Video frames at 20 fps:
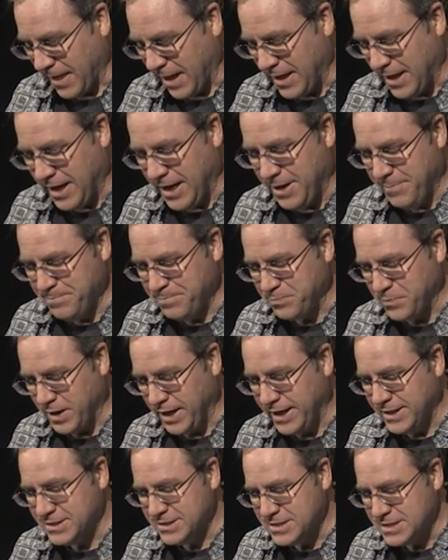
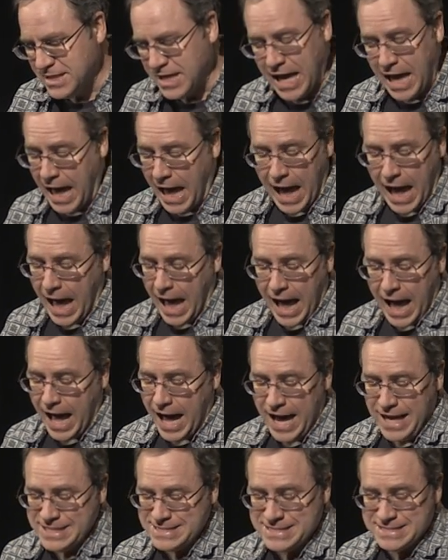And
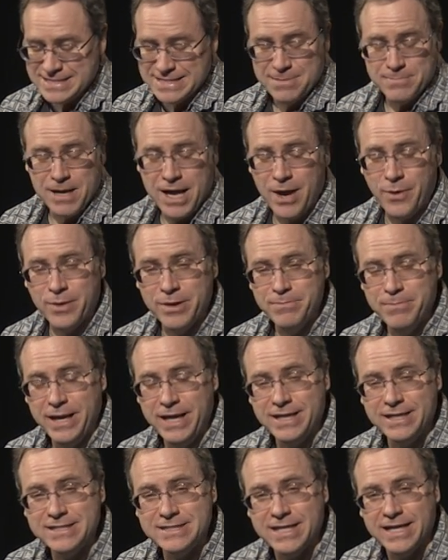I somehow had
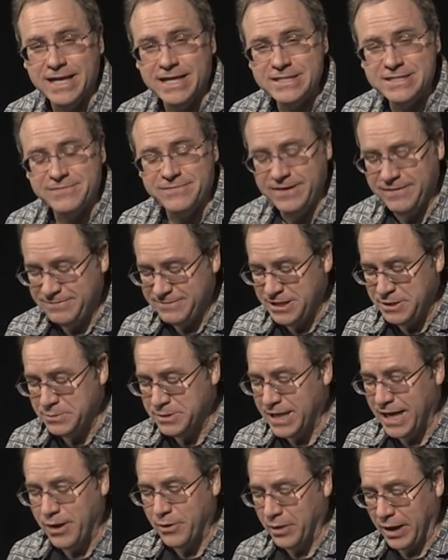made it to age 50
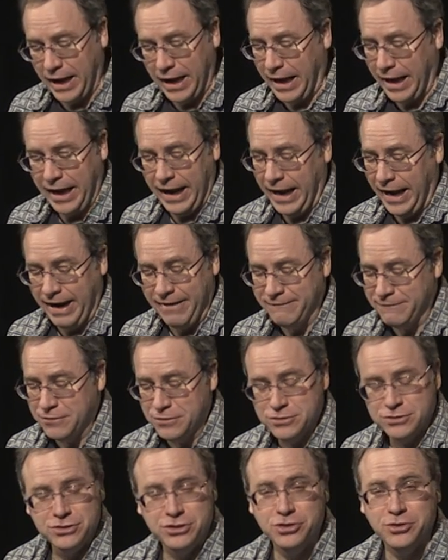without
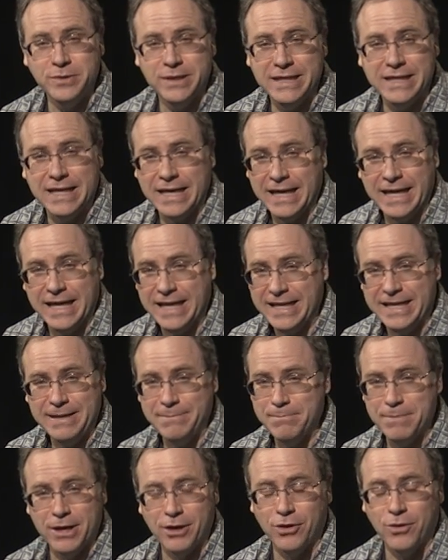ever doing any
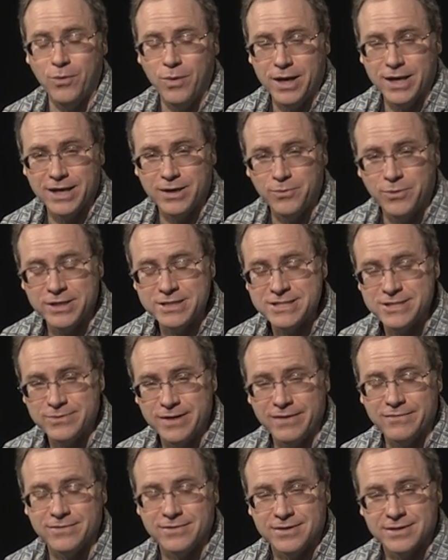marijuana
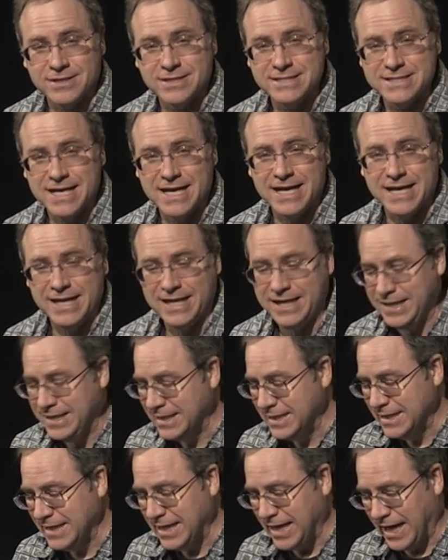whatsoever, because
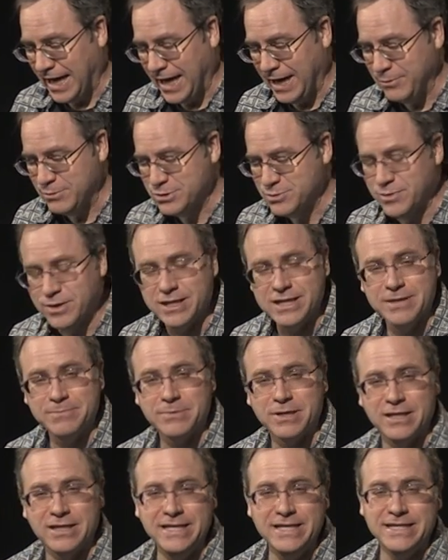I was one of them
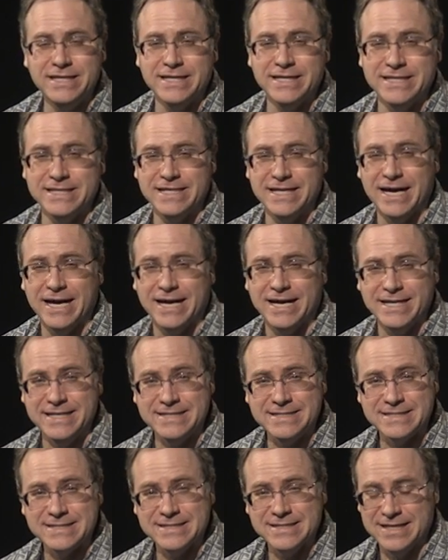clean-cut guys.
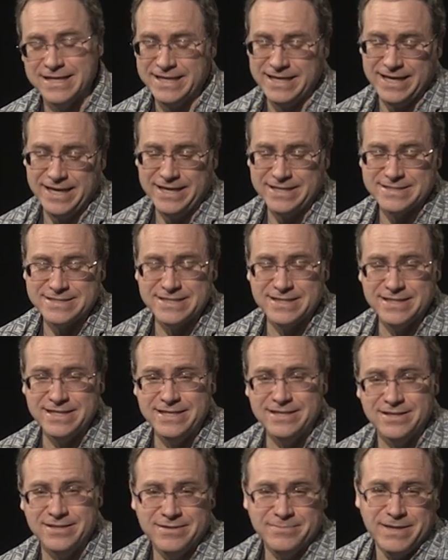Like, hey, it's
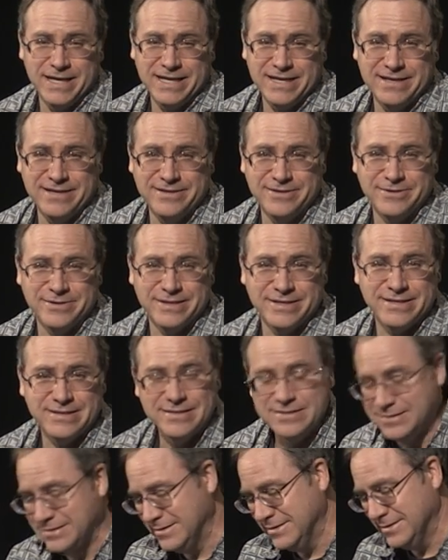illegal, I'm not going to do it.
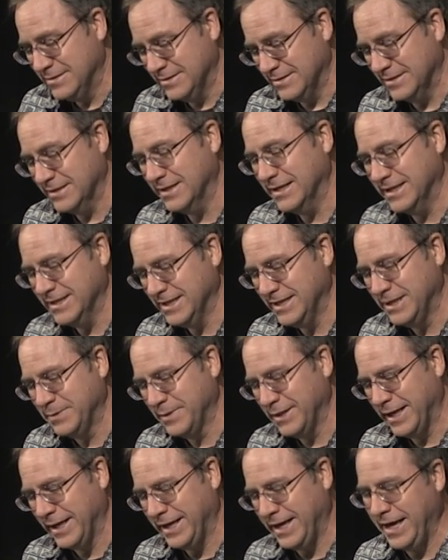And then they were
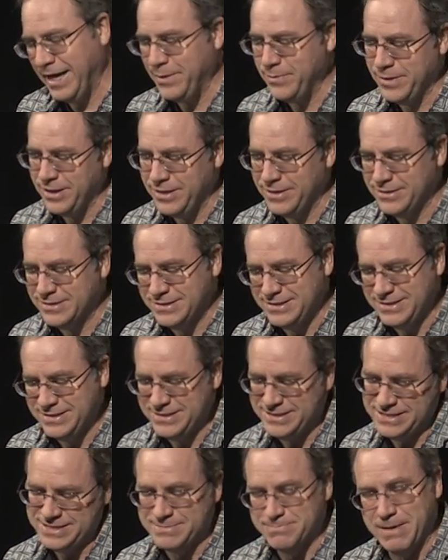like, hey, well,
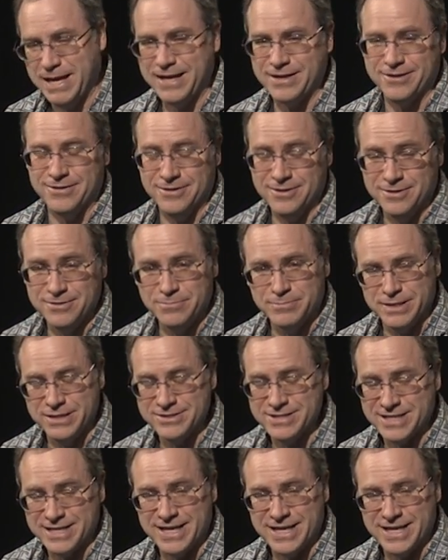it's medical. But I was like,